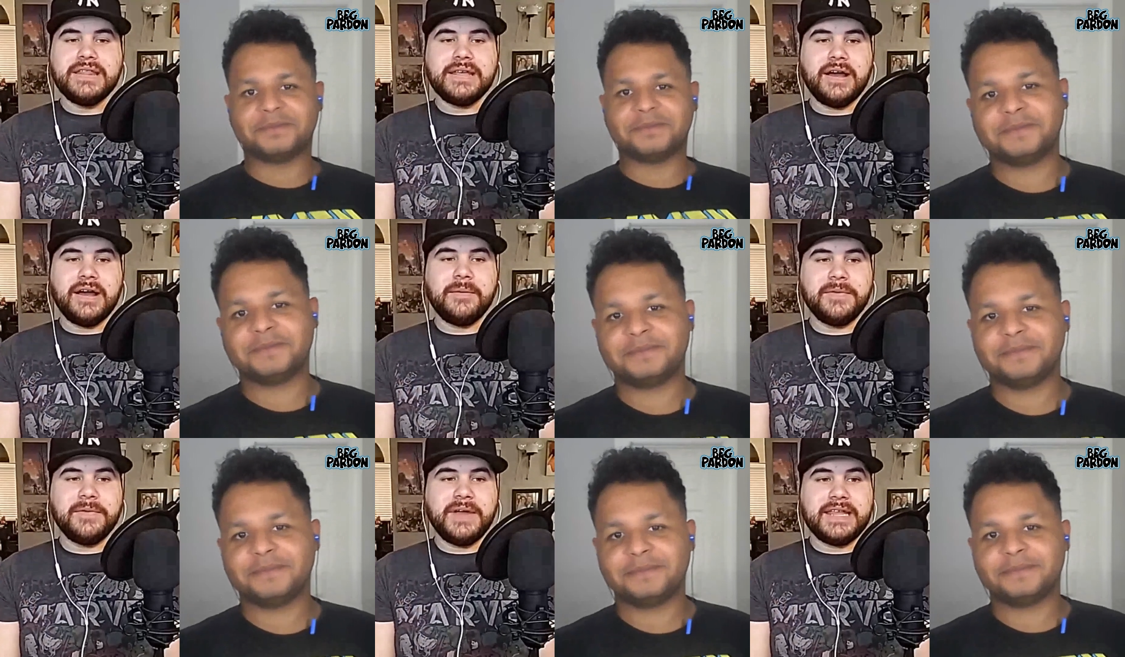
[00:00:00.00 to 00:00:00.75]
Speaker 1: The
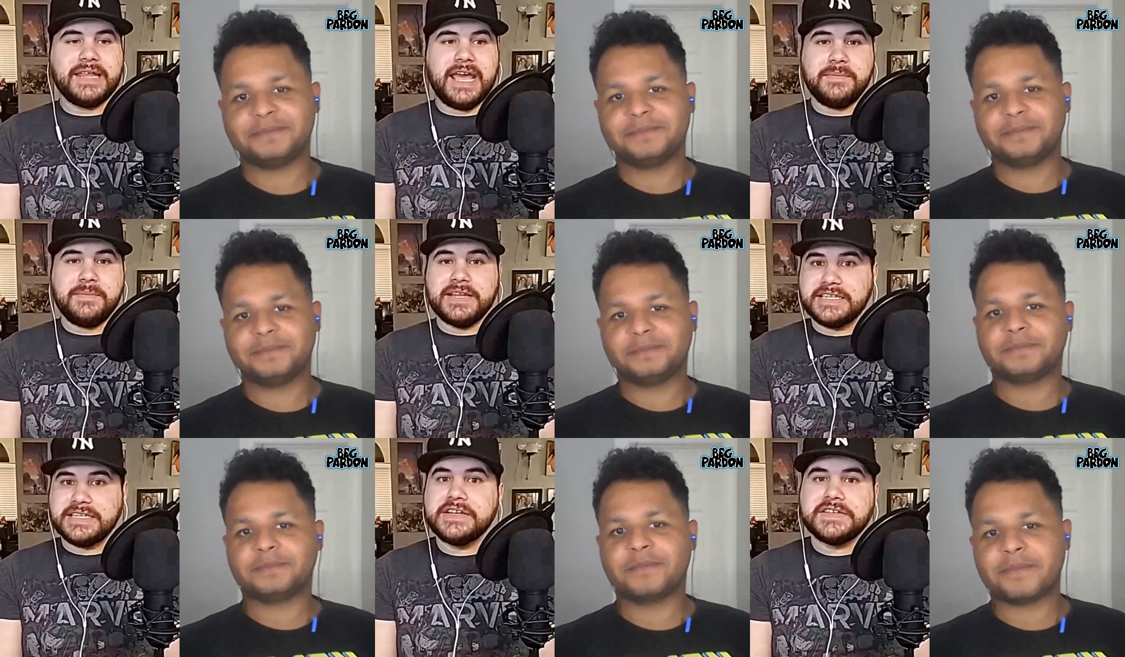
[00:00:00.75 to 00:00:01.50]
um, we got the
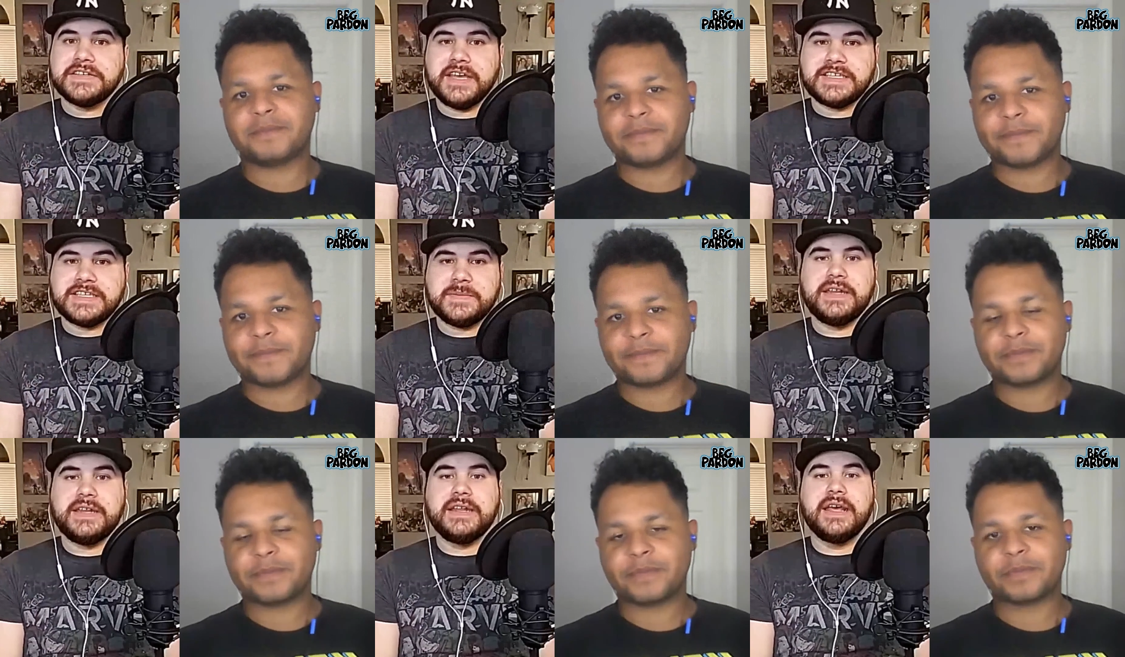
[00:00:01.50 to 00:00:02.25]
animated series of
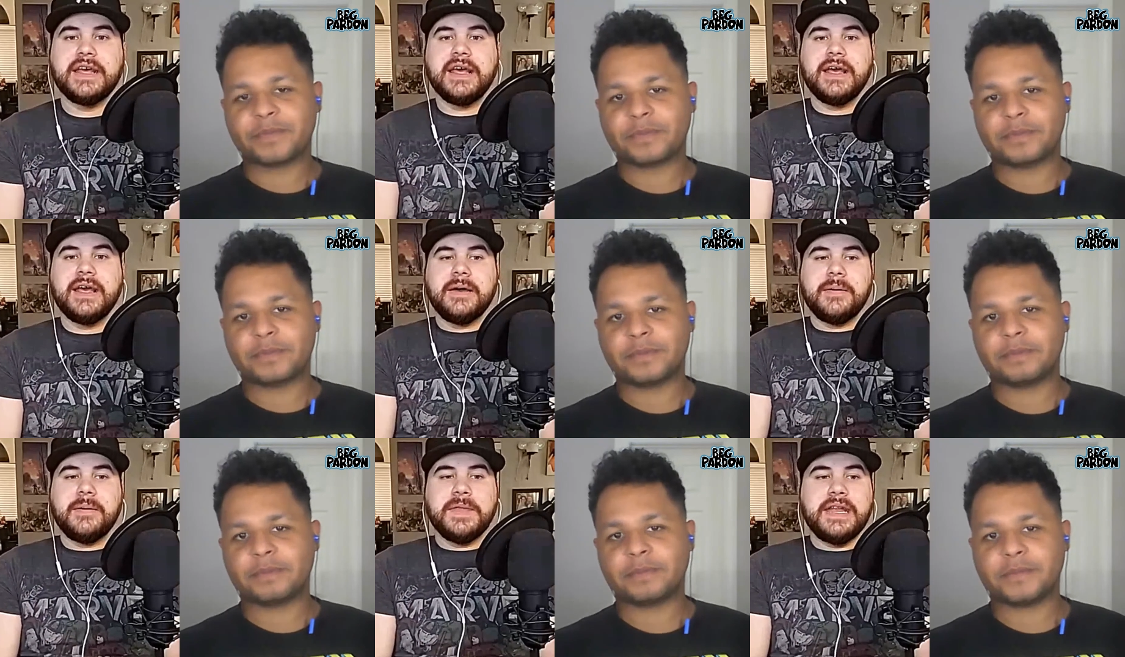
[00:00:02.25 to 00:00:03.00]
X Men.
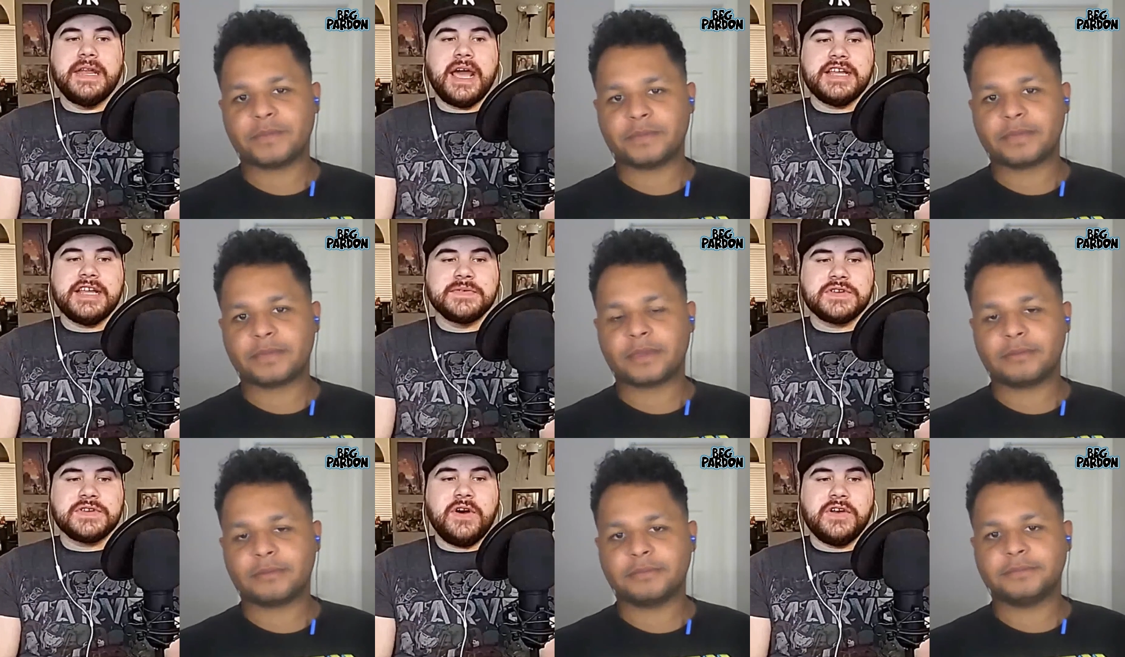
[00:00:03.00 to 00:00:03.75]
The
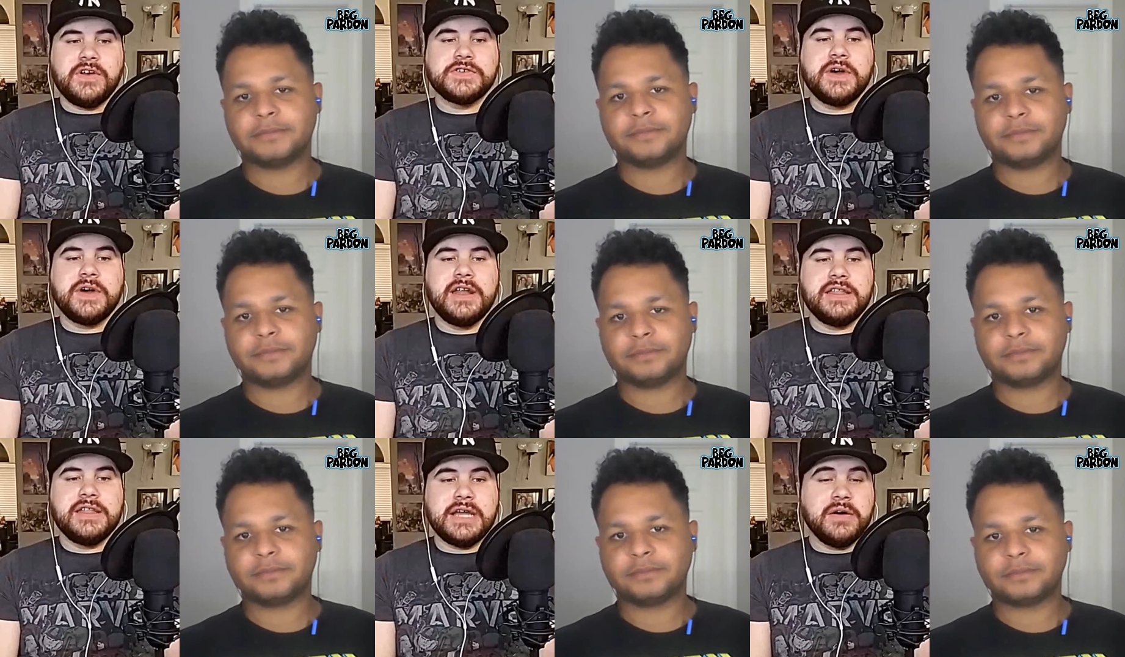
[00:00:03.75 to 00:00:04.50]
'90s was also
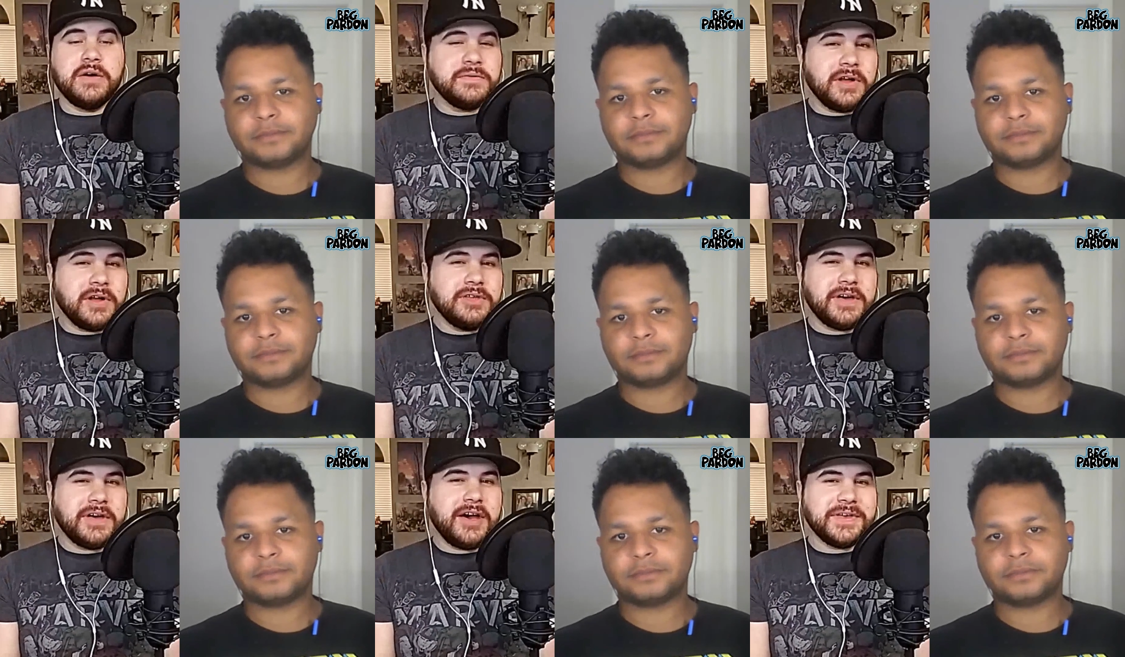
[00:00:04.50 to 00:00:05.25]
kind of the
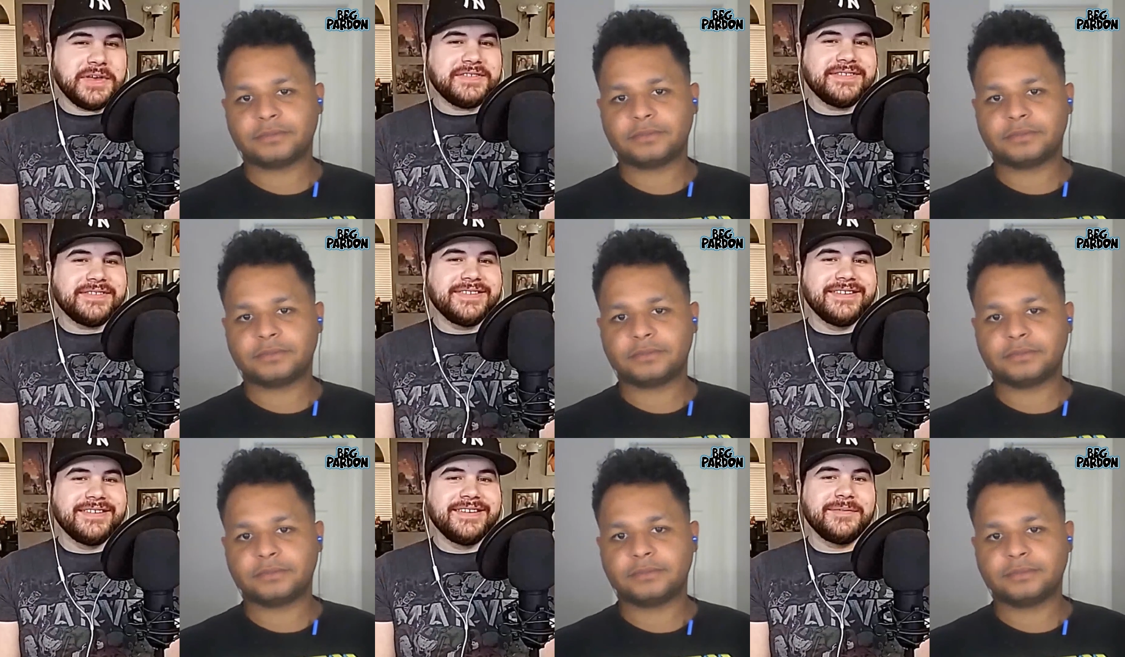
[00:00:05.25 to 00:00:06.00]
downfall of
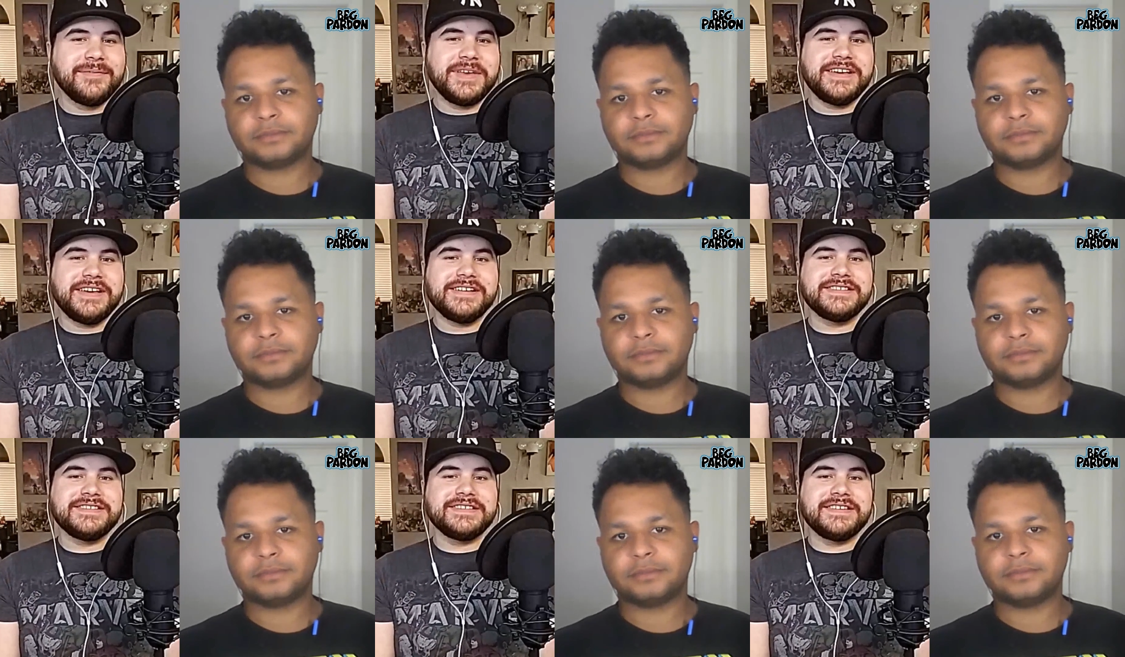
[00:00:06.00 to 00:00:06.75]
comics
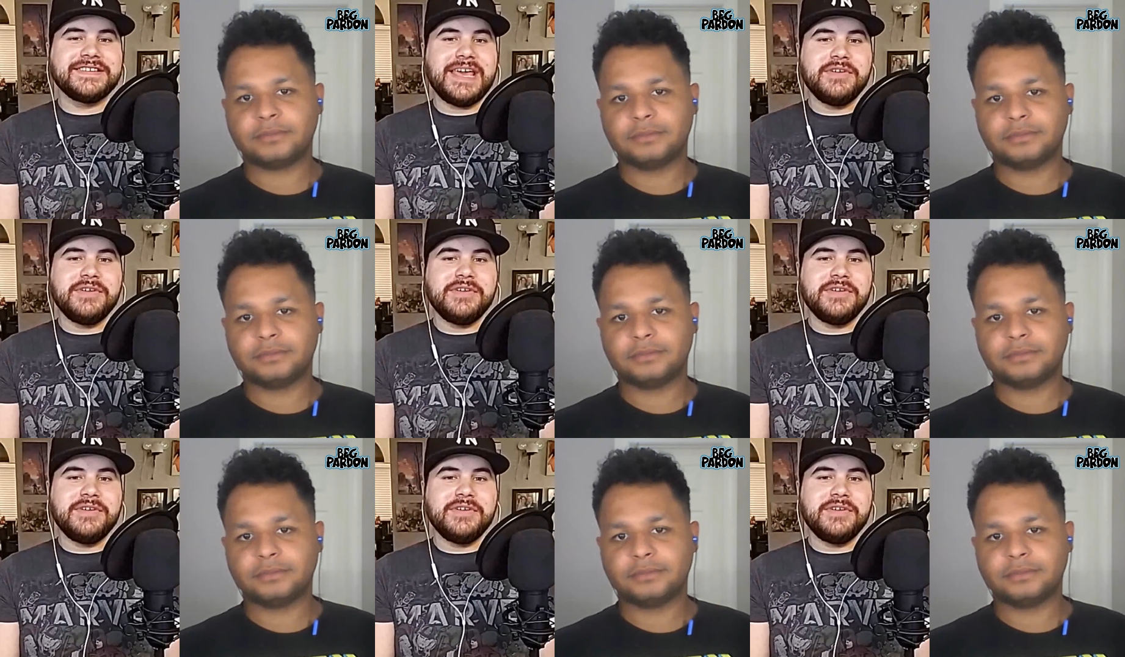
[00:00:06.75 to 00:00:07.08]
because